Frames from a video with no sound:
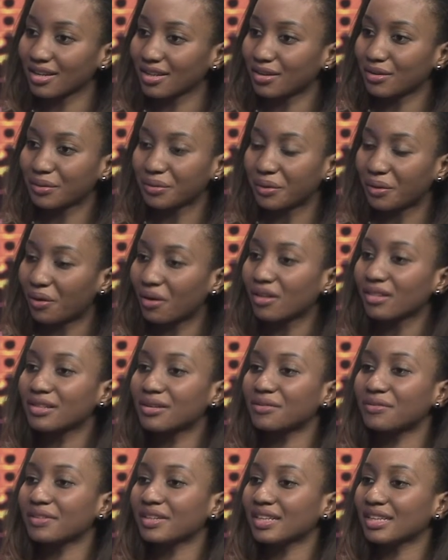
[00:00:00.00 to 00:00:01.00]
you know, all
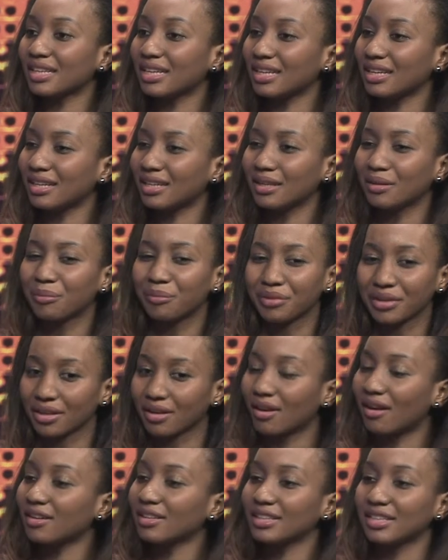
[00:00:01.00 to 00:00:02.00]
over Guinea,
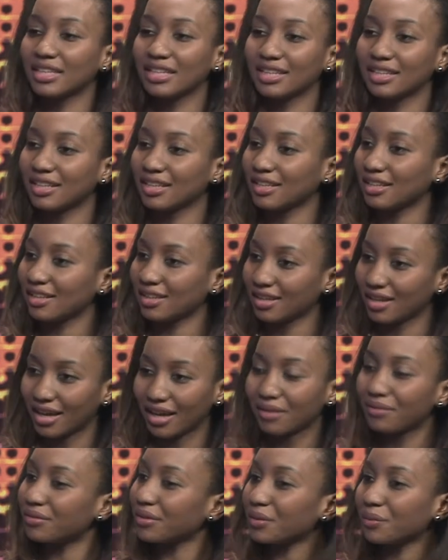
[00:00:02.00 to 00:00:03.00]
beyond Guinea,
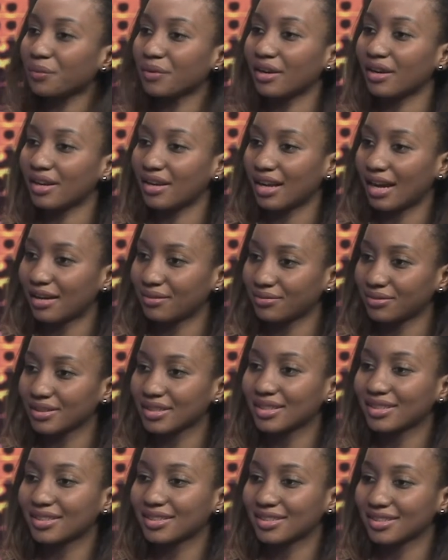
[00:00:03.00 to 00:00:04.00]
everywhere in
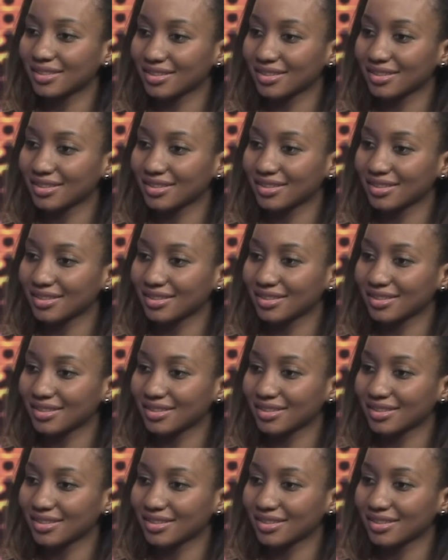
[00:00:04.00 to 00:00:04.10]
Africa,